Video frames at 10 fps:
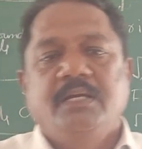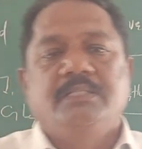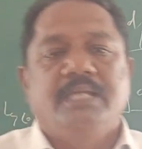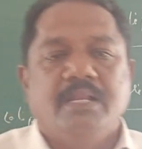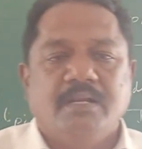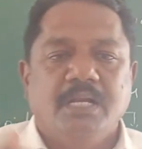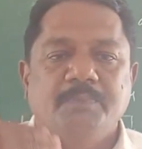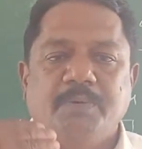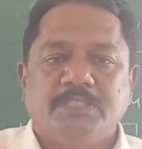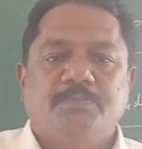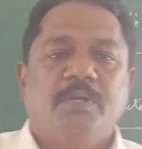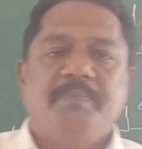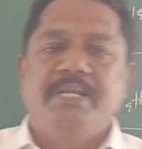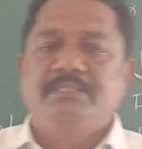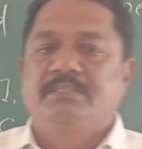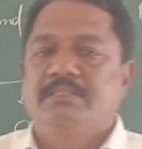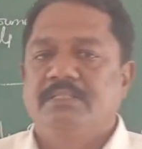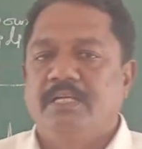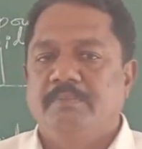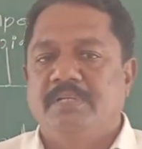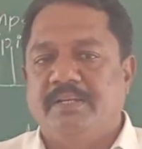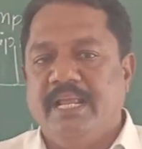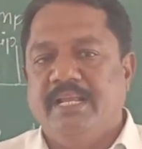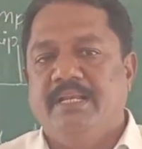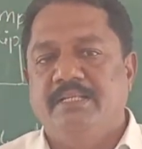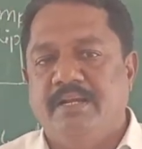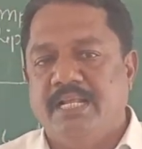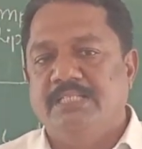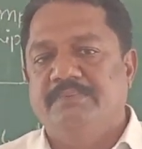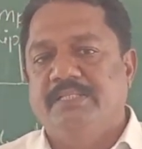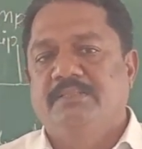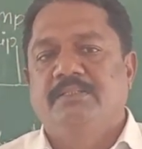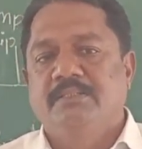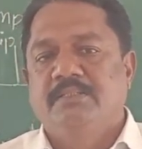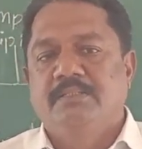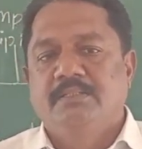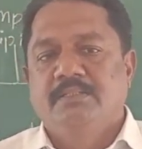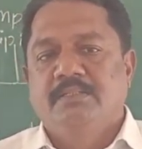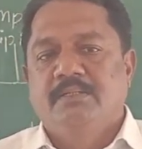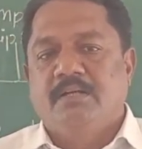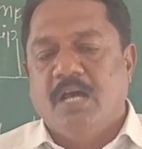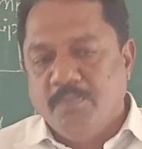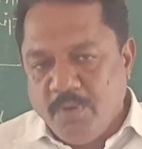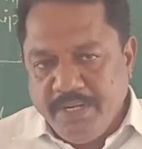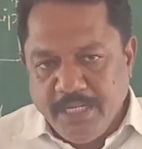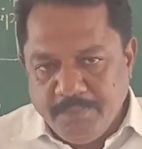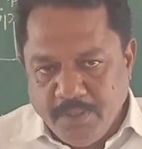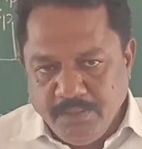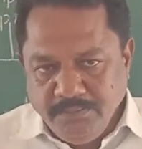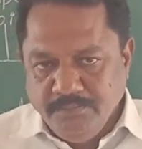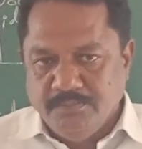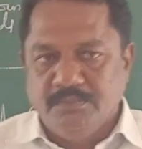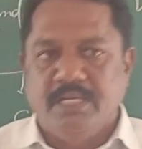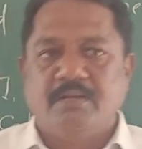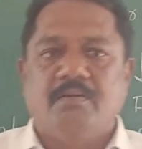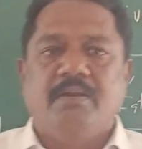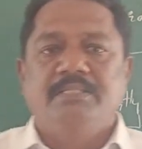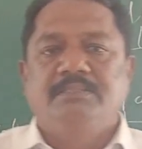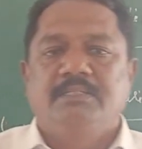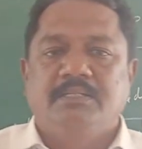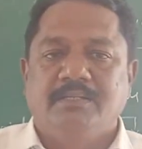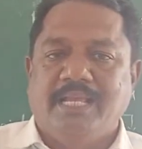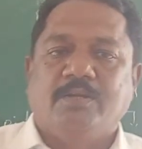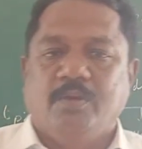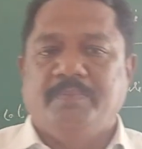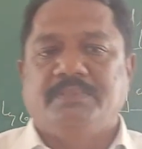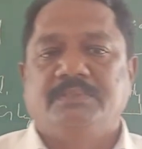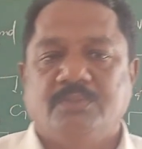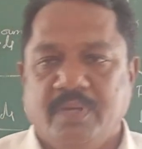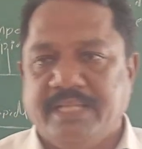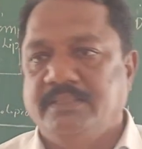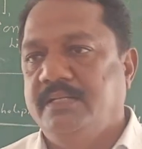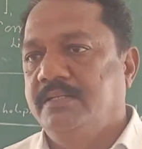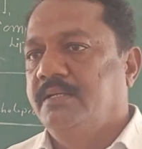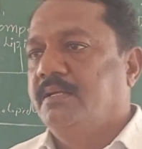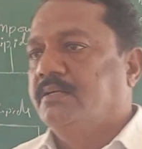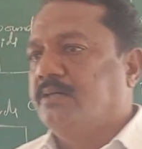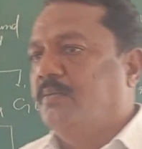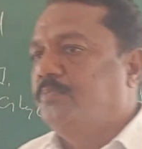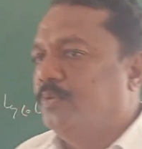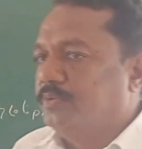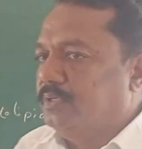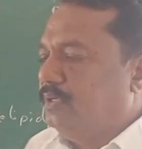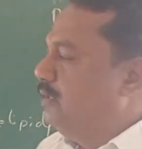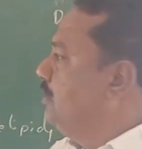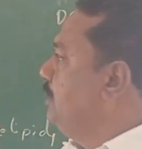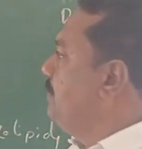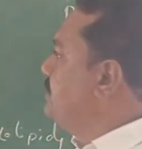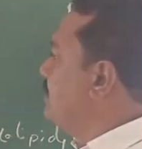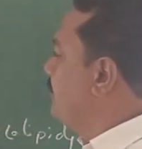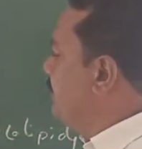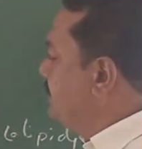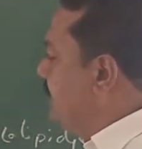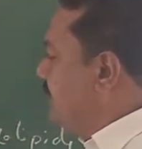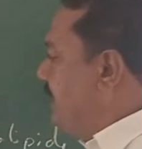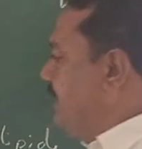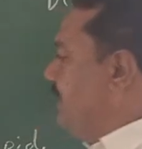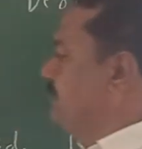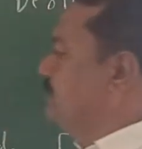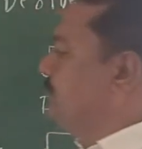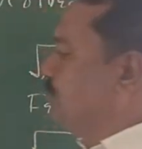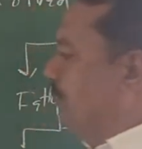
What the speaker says: they are called as phospholipids. If the triglycerides are attached with carbohydrate part, they are called as glycolipids. So like that, compound lipids are further categorized into two